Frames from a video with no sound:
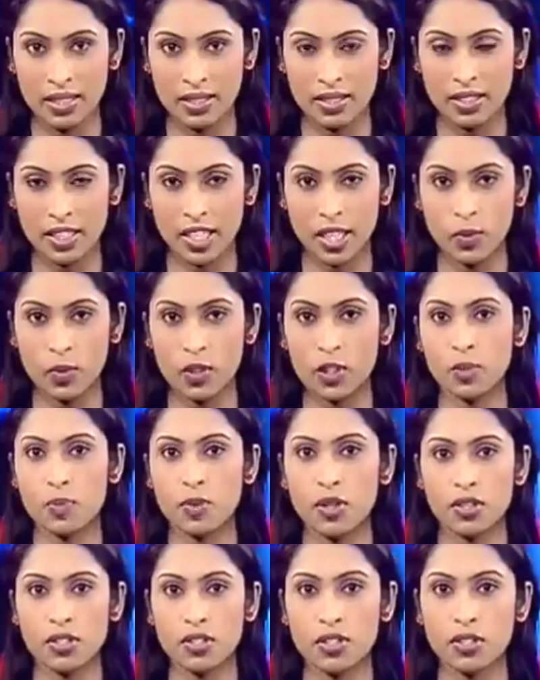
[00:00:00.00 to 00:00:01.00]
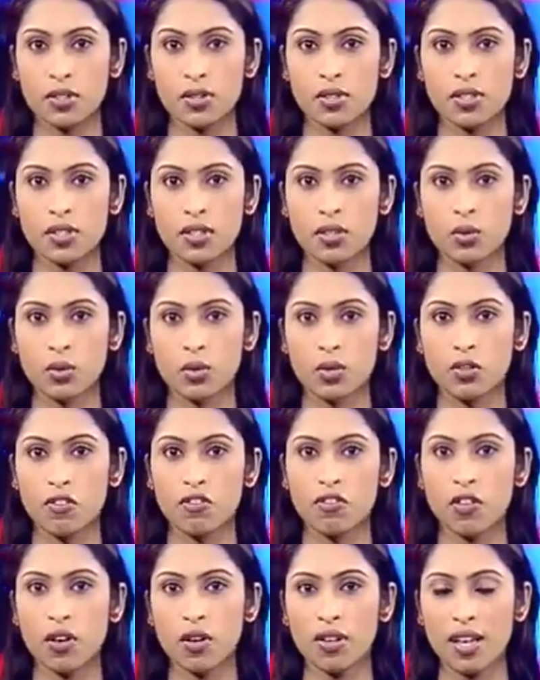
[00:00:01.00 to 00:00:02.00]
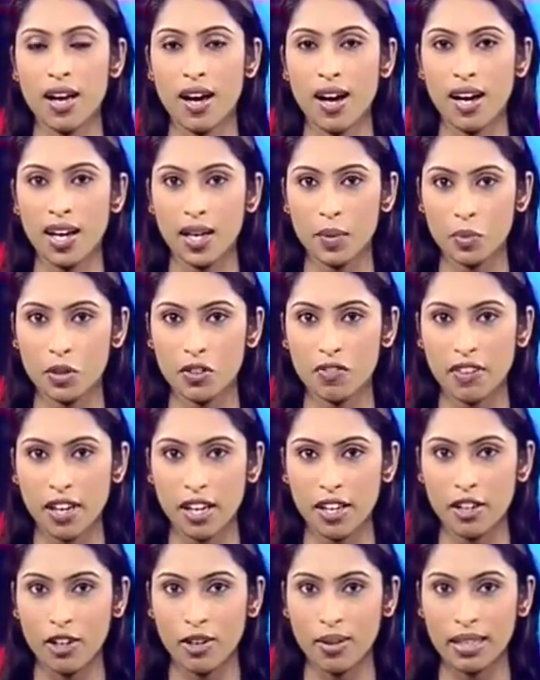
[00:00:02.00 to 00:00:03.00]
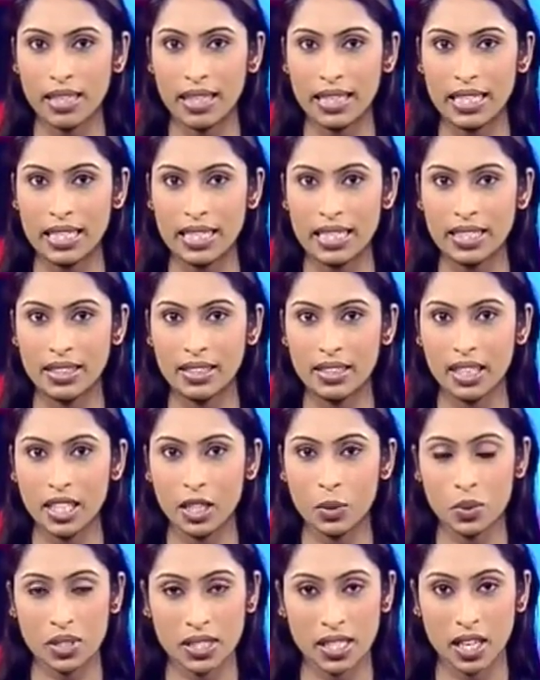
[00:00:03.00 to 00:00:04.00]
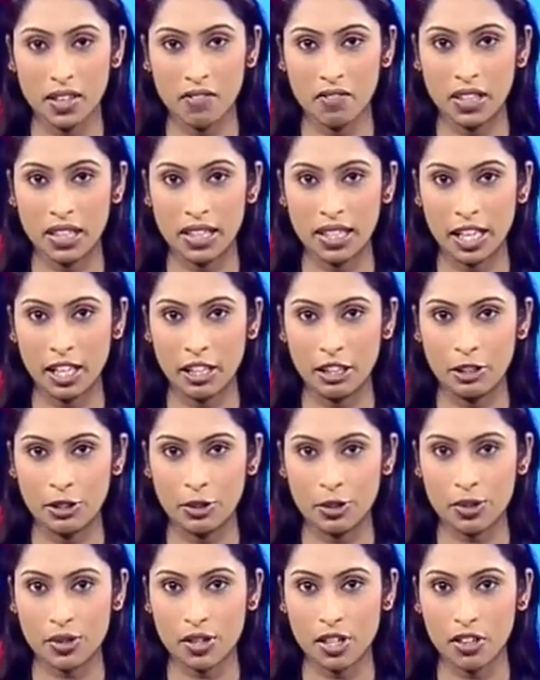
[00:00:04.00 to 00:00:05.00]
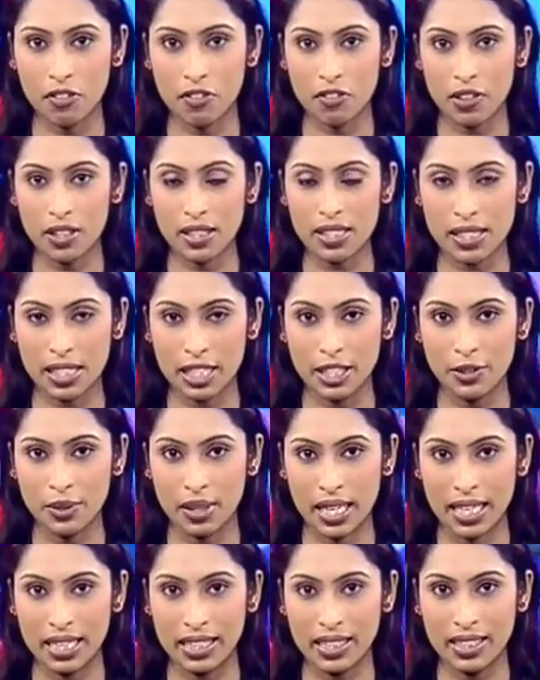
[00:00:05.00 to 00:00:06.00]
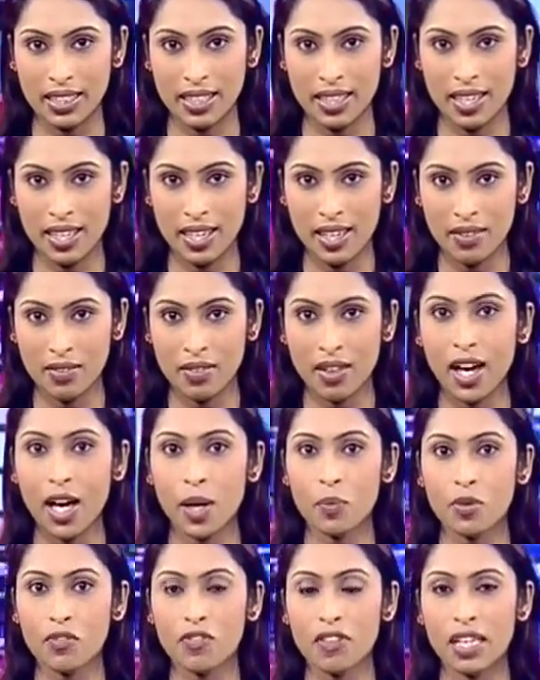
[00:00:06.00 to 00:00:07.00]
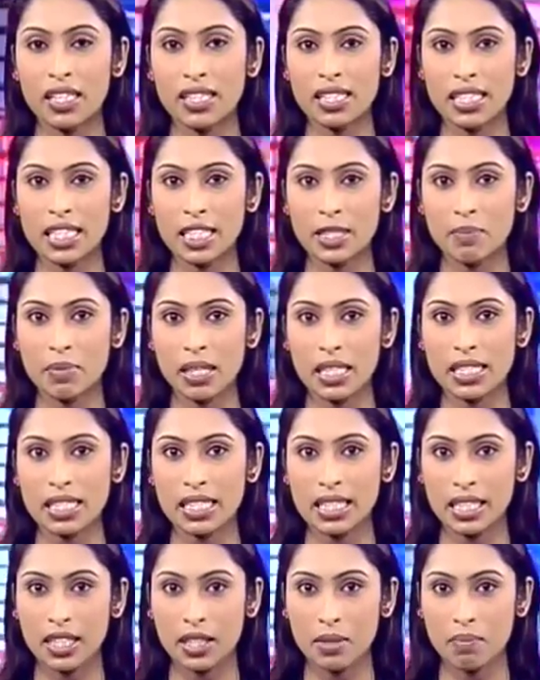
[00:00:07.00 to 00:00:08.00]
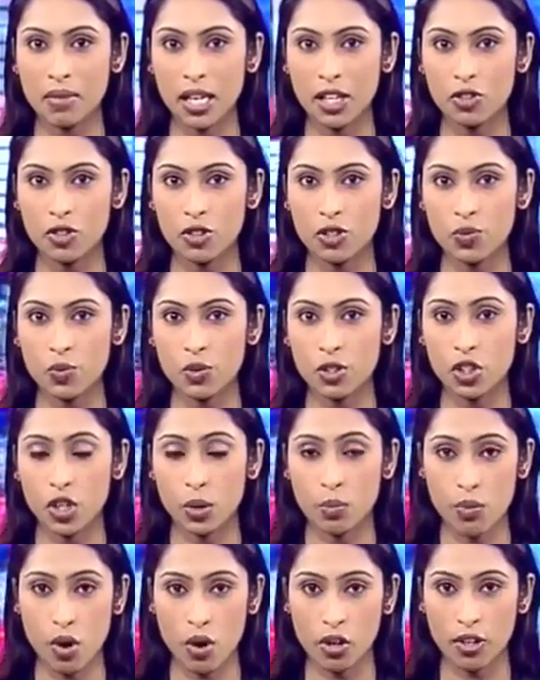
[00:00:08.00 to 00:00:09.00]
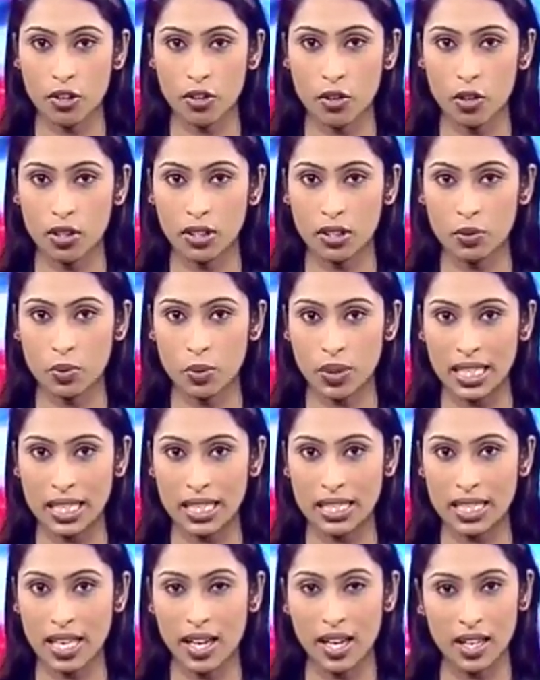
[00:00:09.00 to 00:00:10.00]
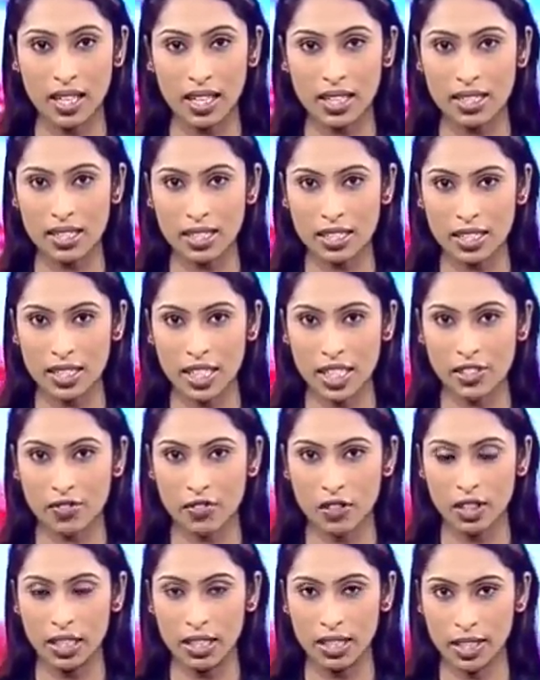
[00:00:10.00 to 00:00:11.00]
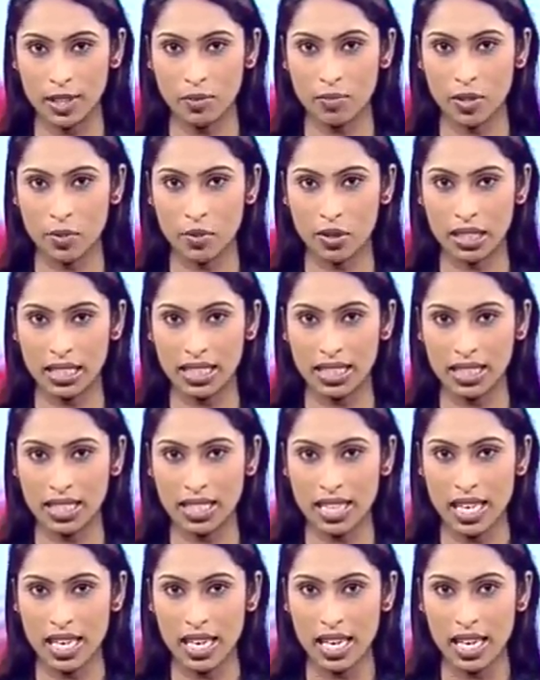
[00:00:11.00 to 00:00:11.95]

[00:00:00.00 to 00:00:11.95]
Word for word: Staying with sports news, the logo for the high-profile Hockey India League was unveiled at a news conference in New Delhi. The high-profile city-based league matches, which are modelled on the cricket's highly successful Indian Premier League,